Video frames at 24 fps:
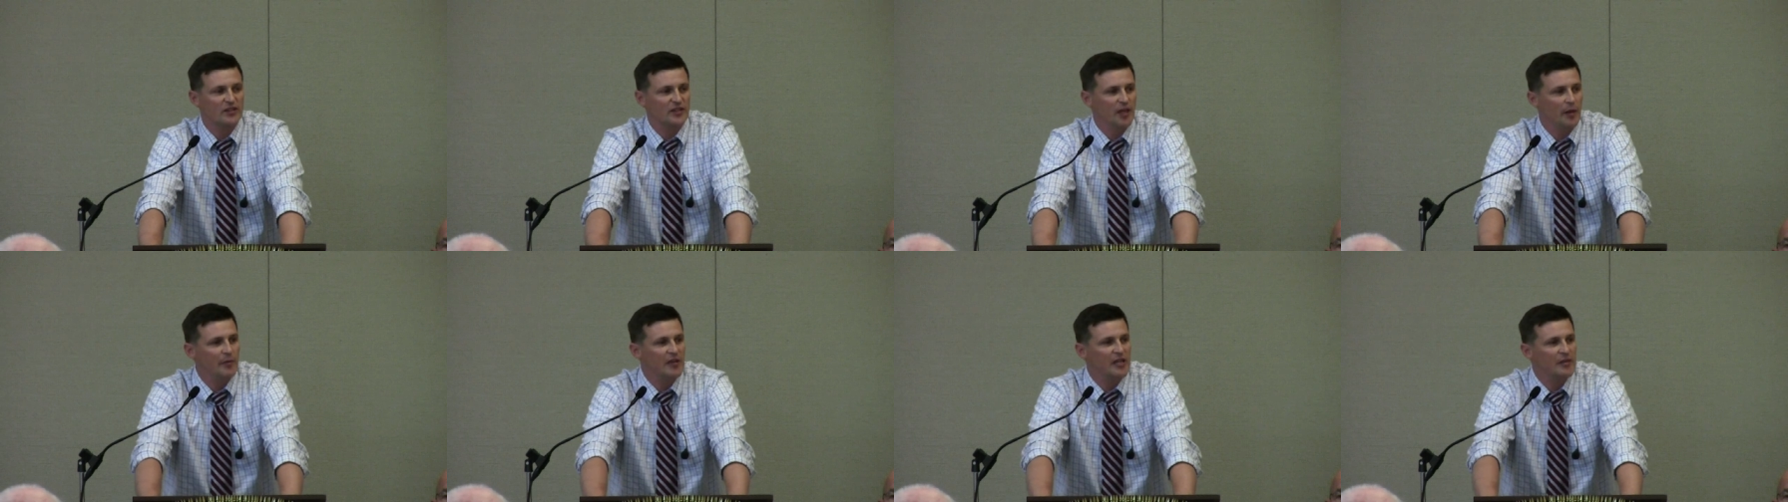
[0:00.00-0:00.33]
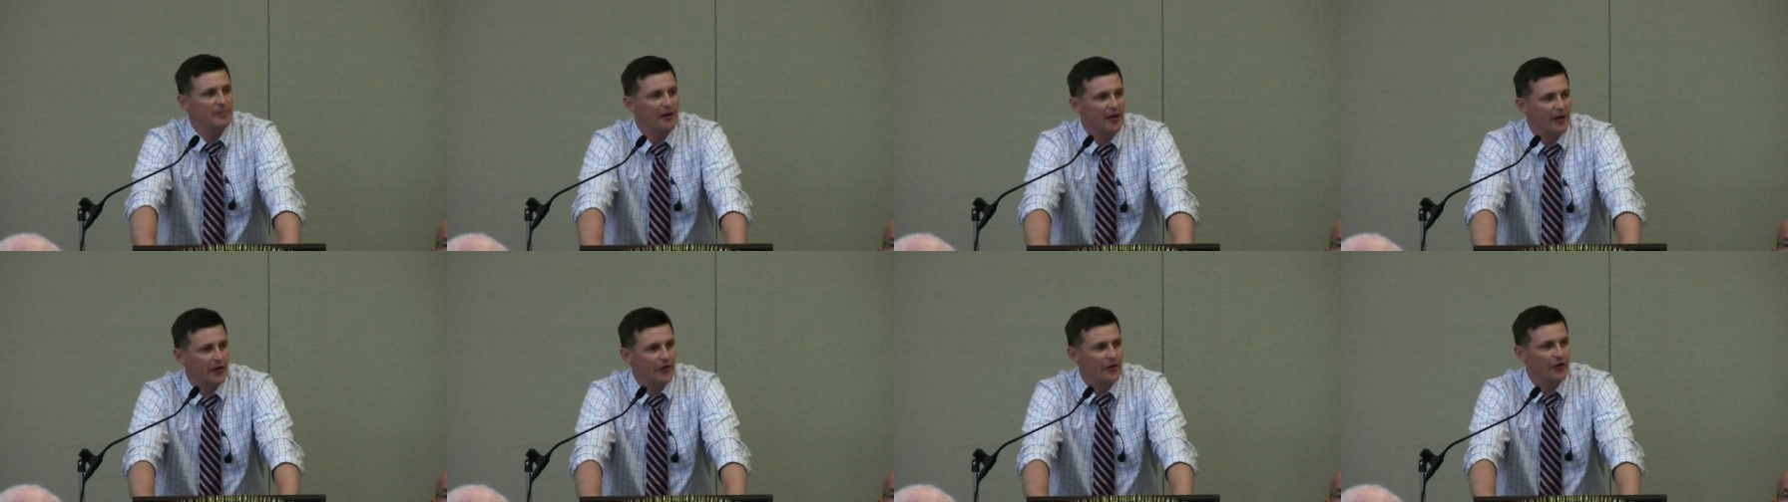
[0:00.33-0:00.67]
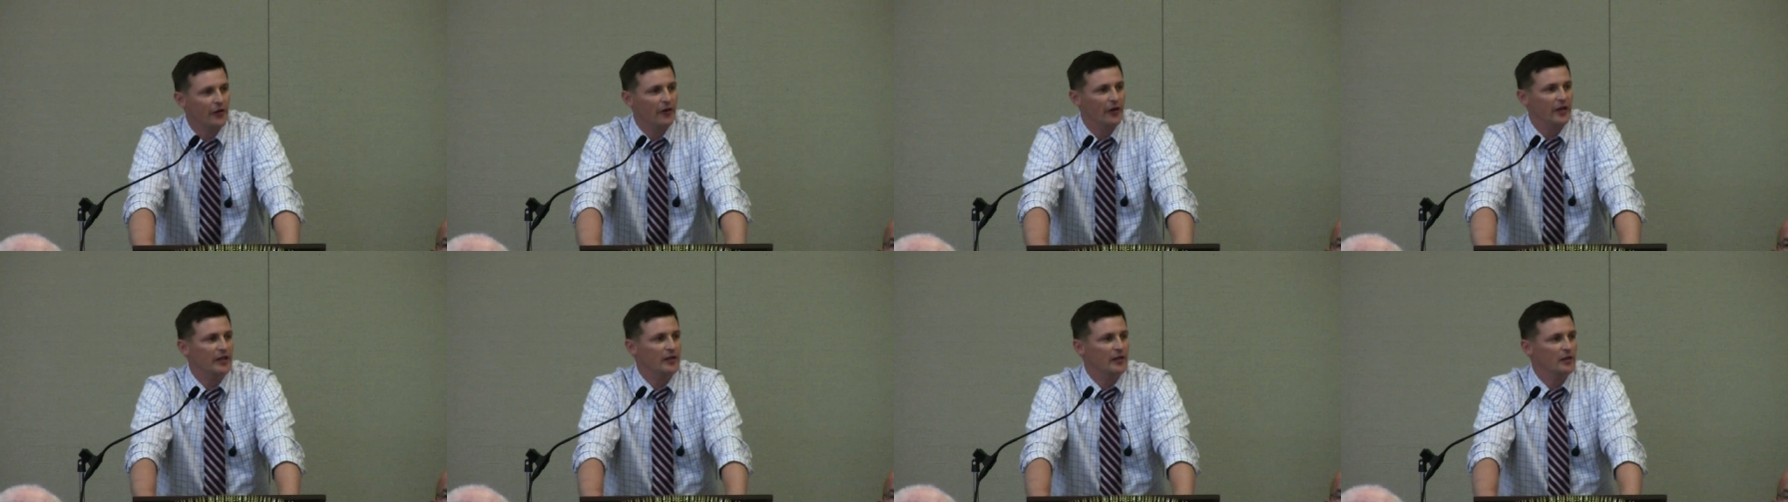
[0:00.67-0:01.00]
somebody better
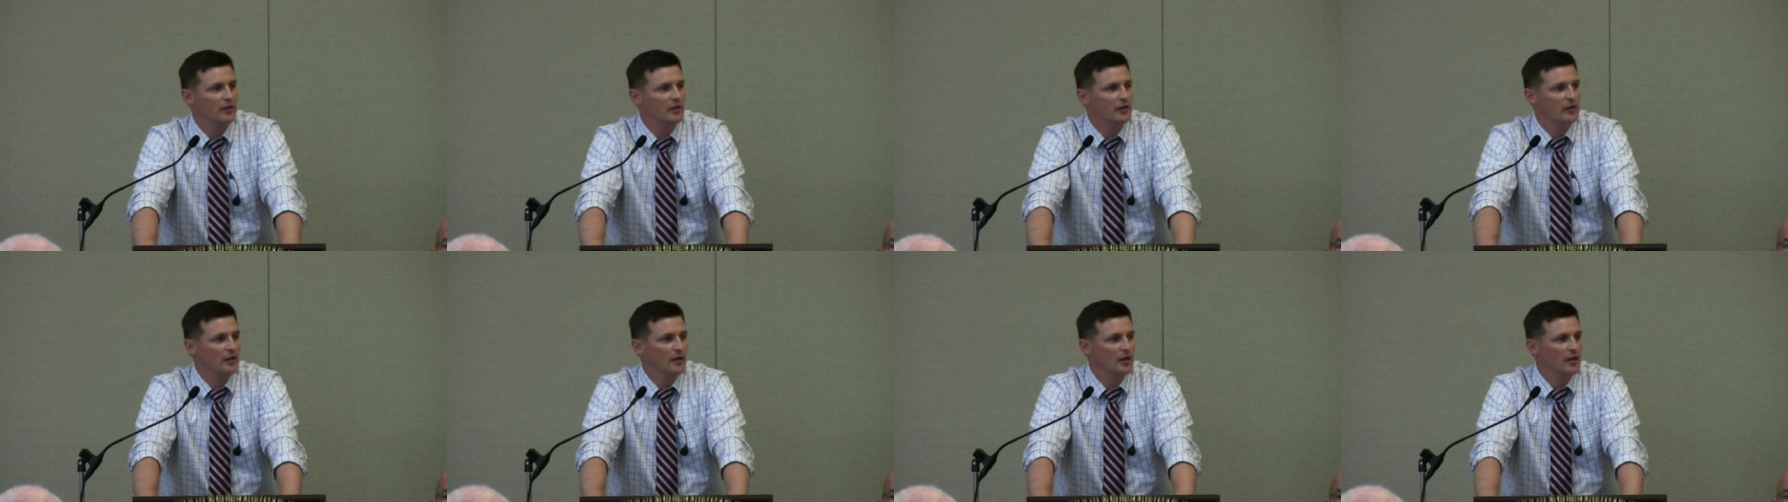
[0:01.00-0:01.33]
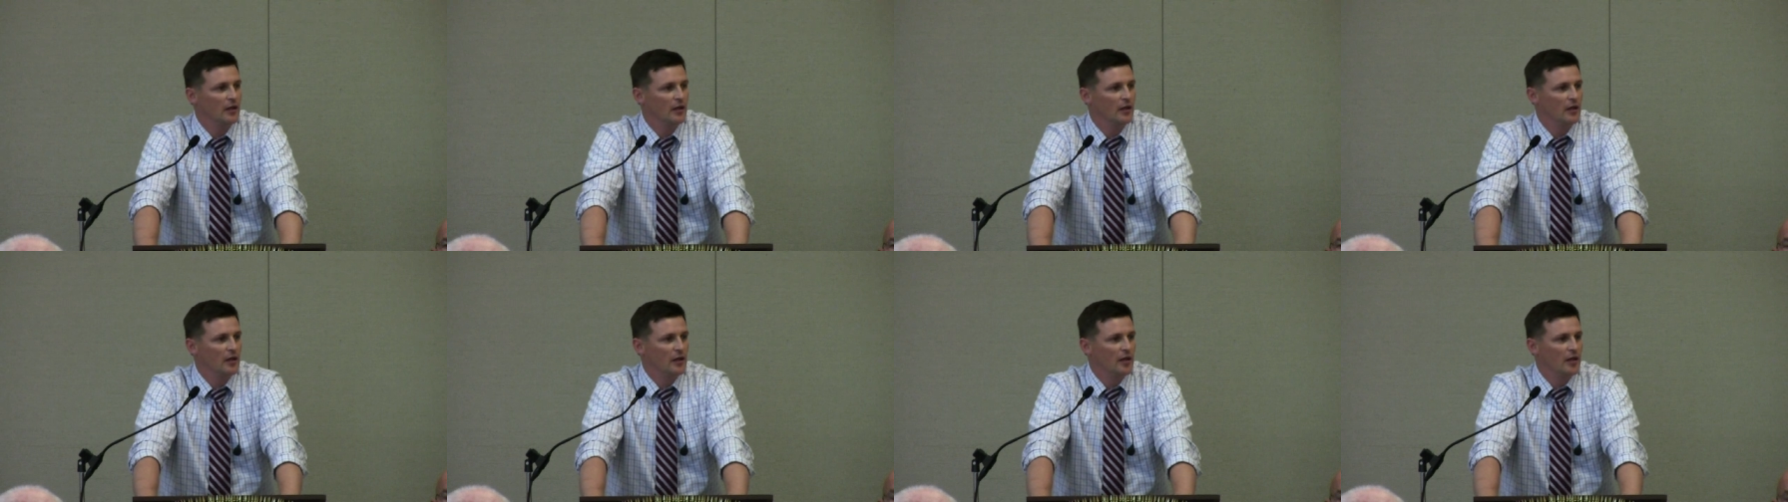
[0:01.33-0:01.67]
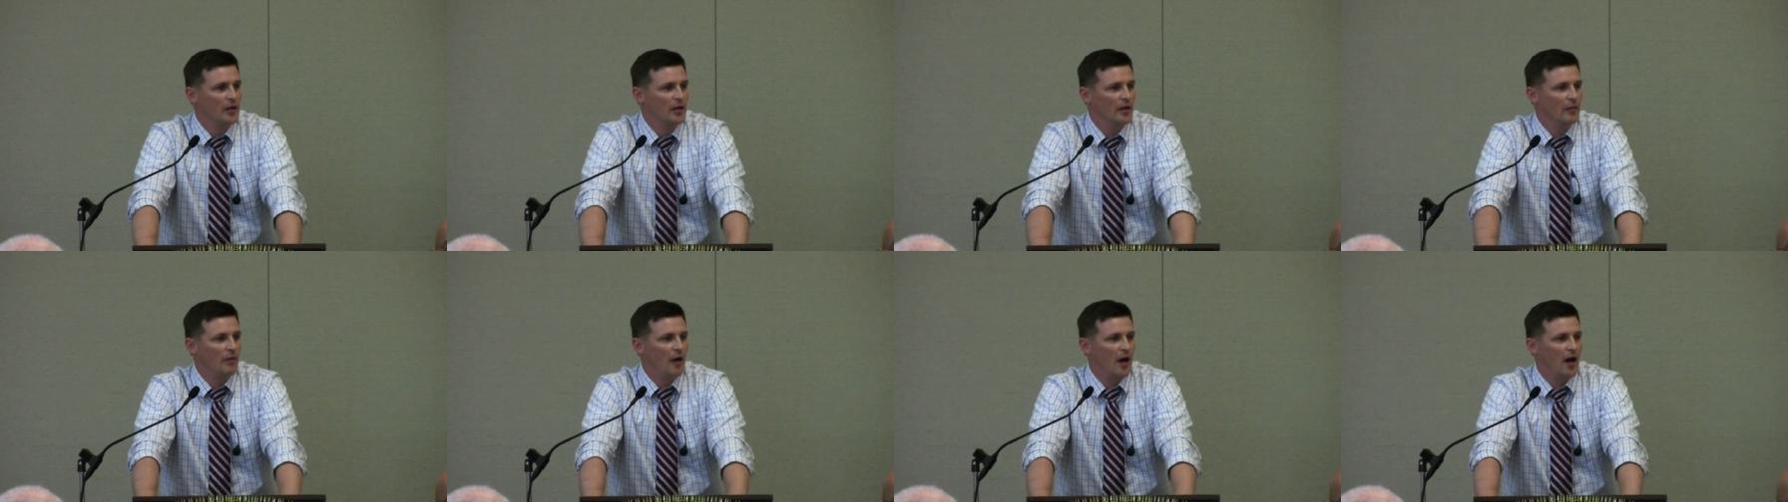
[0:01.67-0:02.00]
do it.
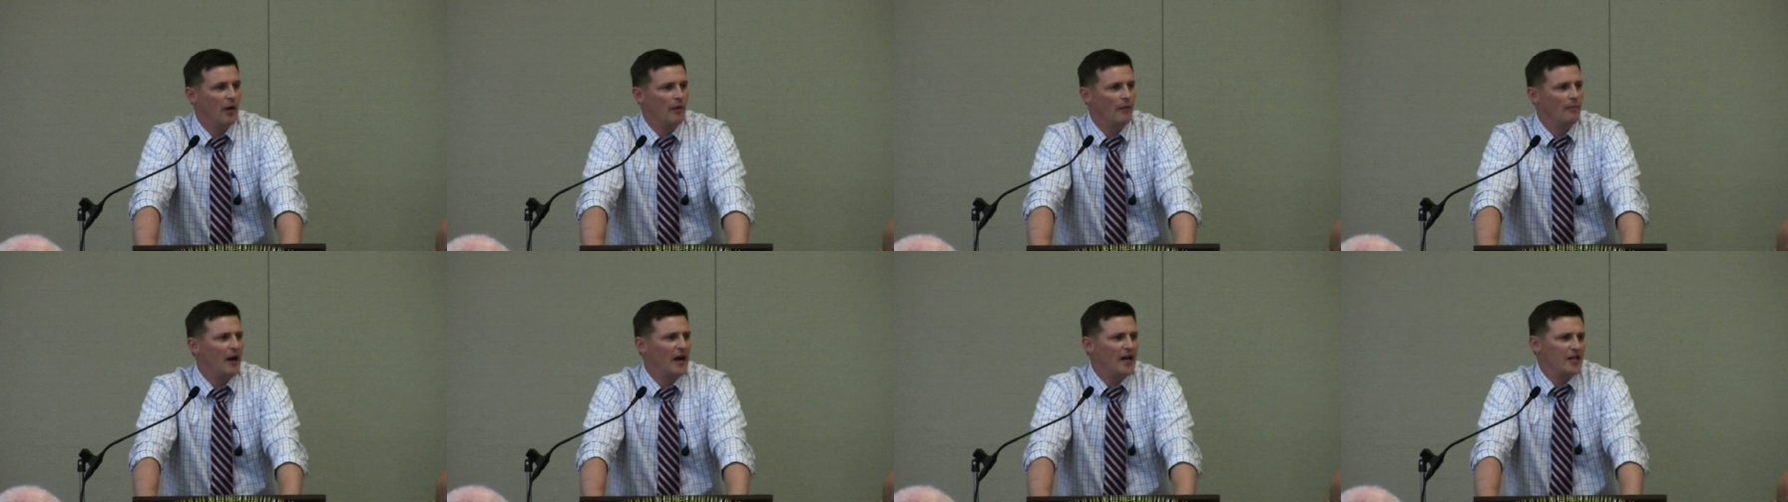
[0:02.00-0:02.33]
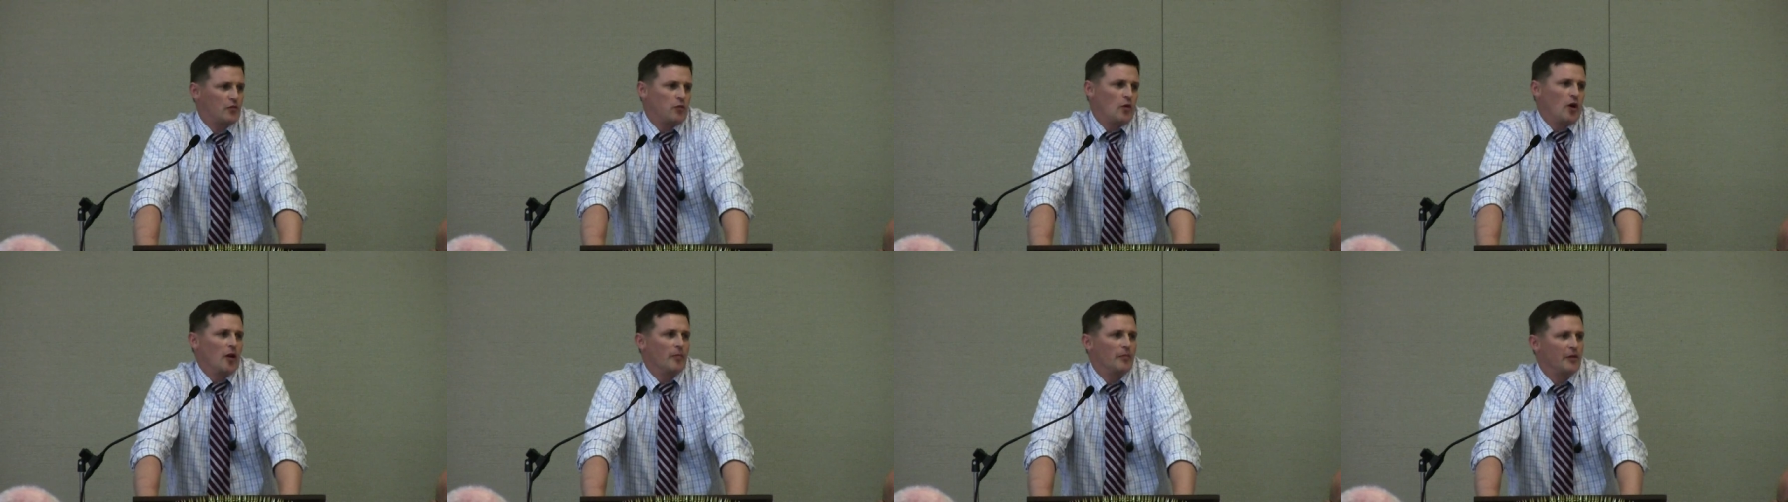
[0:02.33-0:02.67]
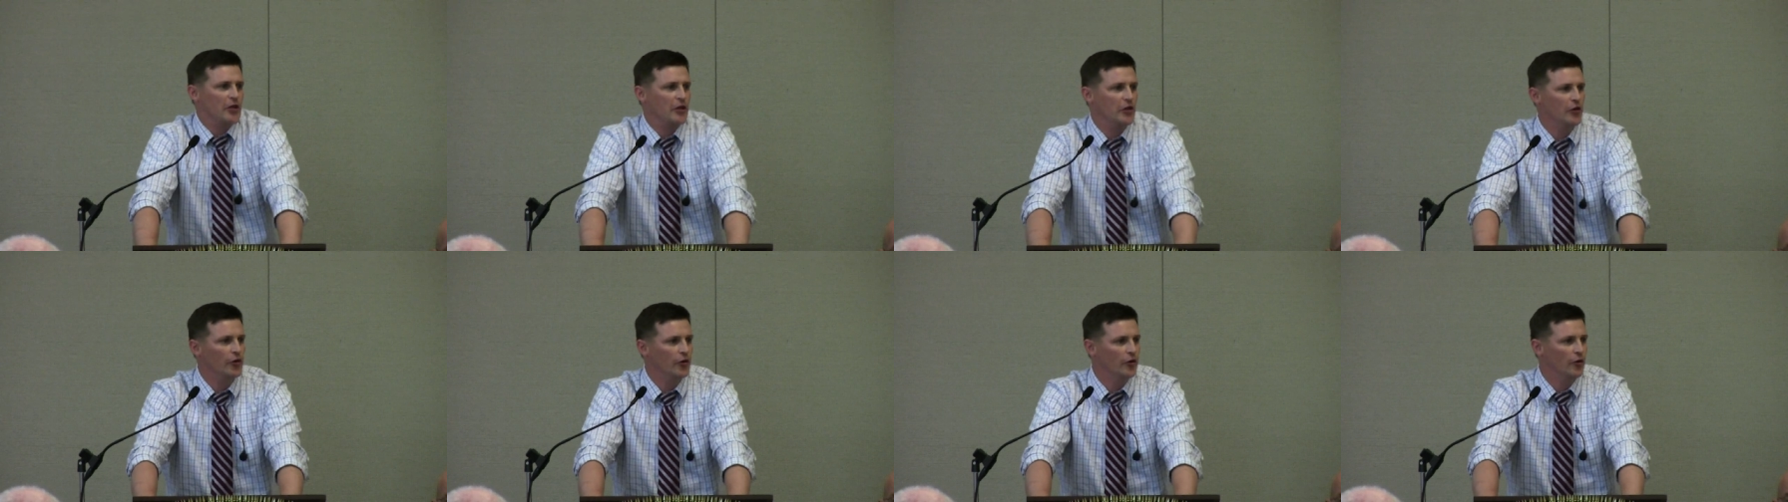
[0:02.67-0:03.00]
Might as well
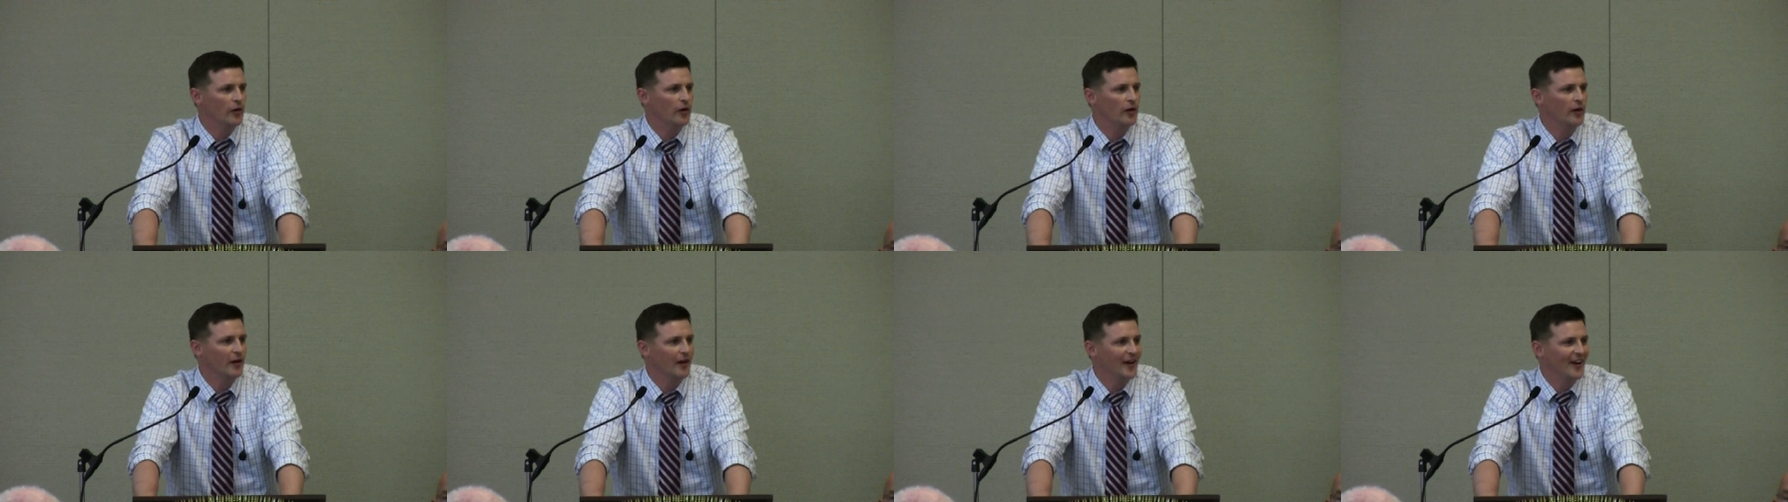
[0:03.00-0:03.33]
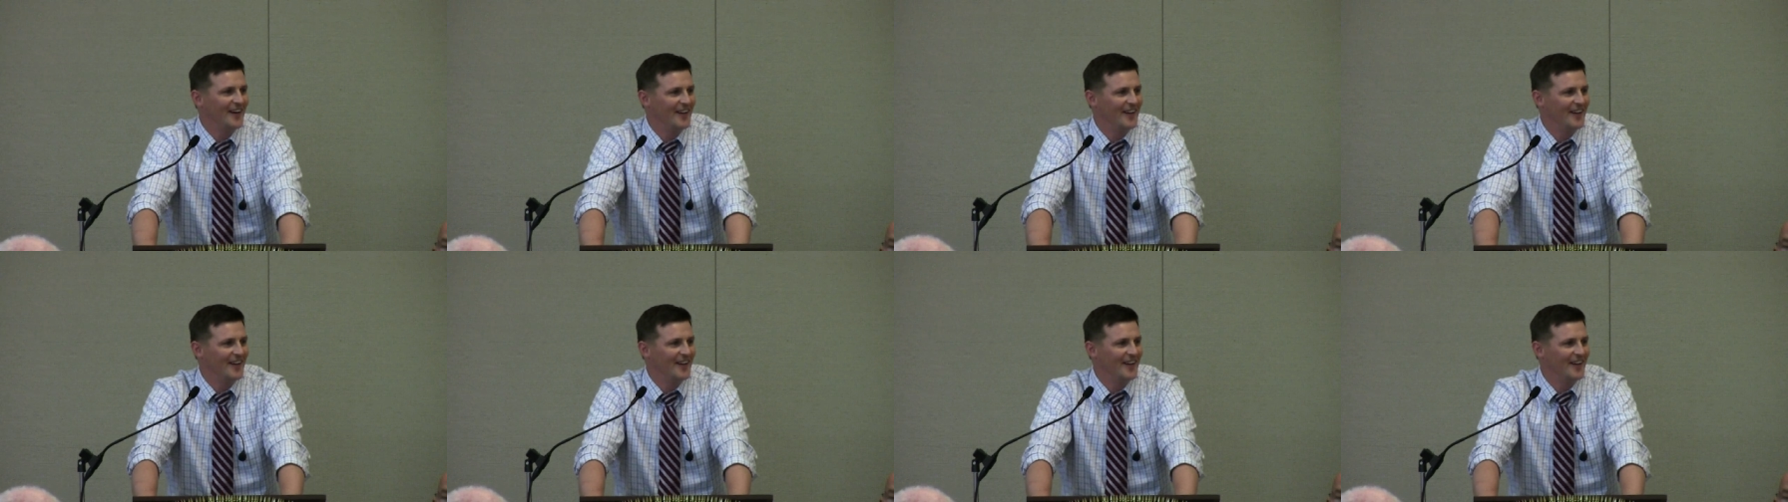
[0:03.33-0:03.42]
be you.